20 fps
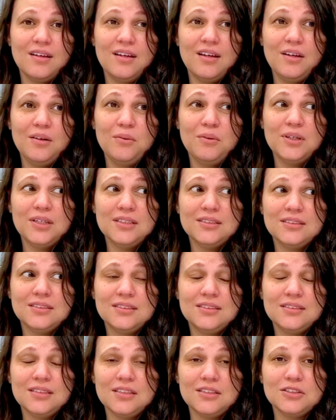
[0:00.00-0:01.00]
It
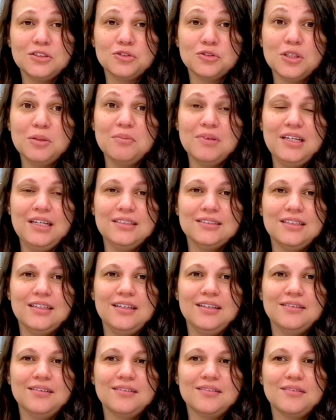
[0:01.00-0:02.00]
was extremely
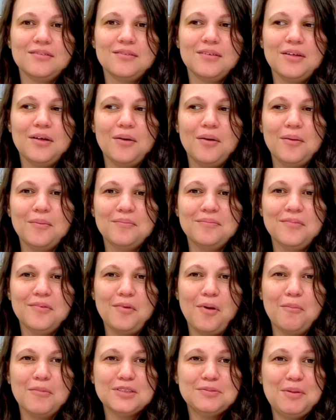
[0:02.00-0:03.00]
easy.
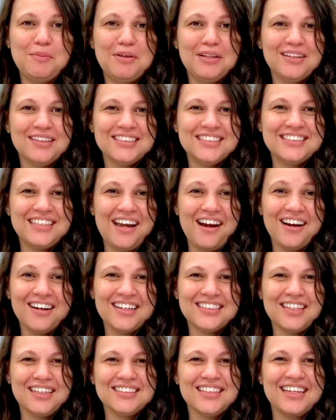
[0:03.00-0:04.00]
Almost made me a little scared
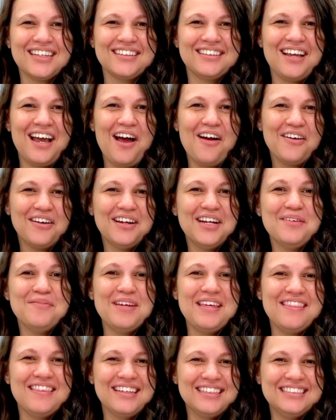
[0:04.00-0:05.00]
because I was like, how could it
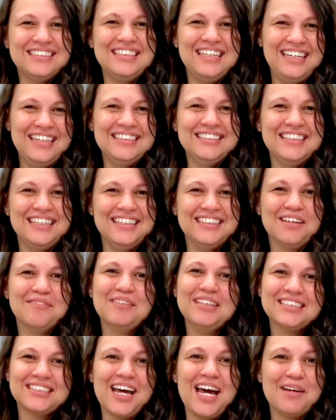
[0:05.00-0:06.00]
be this easy?
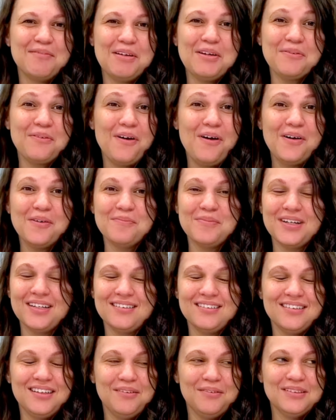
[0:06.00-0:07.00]
Something's got to be wrong.
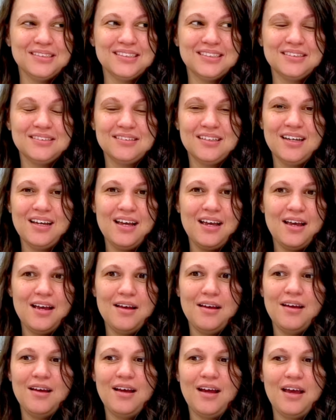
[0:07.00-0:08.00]
But it was,
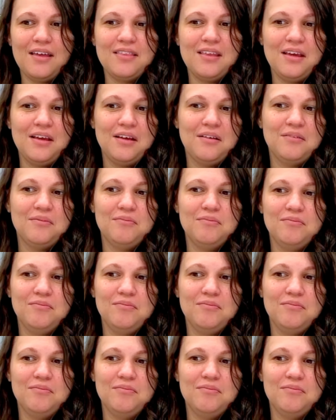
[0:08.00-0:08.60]
I think